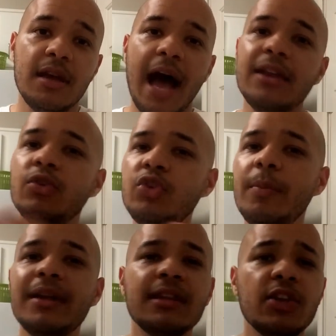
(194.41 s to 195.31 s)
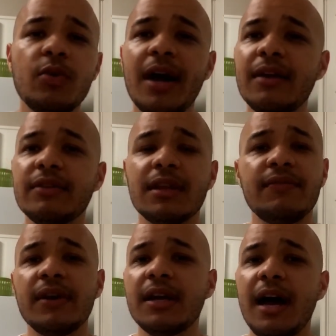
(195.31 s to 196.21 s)
I know you may think you got everything
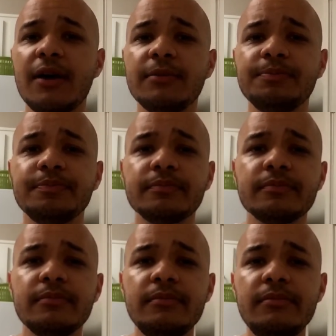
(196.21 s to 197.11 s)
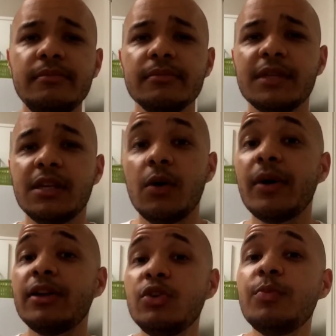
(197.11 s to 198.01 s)
figured out, you know,
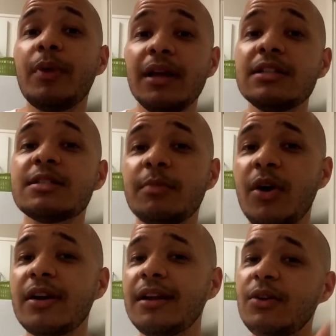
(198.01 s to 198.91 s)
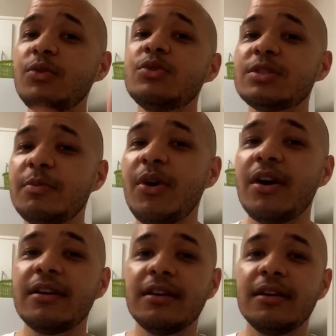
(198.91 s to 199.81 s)
and you probably smart. I know you smart,
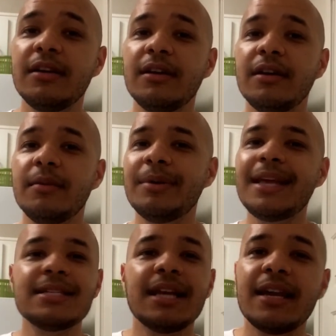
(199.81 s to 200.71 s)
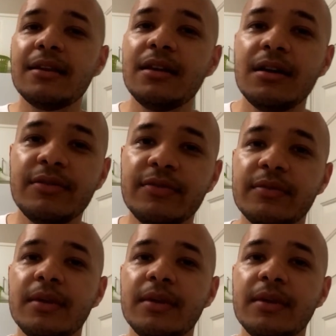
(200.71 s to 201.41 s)
but that's not enough.